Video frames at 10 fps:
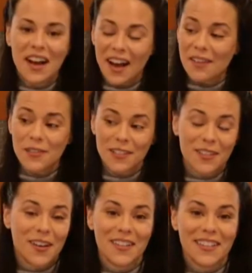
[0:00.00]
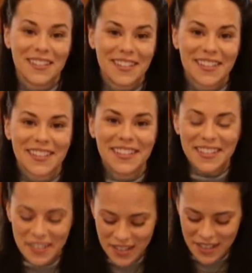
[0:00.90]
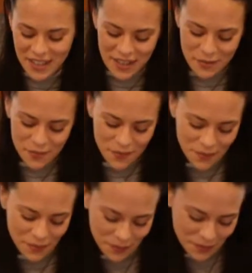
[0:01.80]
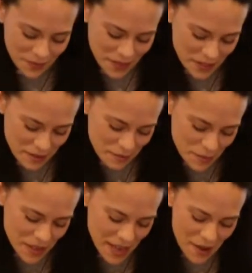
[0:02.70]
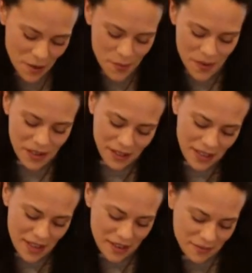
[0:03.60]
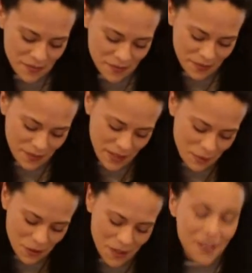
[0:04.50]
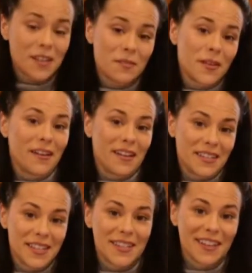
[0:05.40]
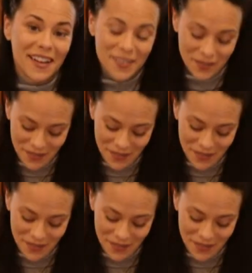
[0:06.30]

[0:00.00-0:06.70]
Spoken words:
I went to college. But yeah, opening a can, it's really kicking my ass today.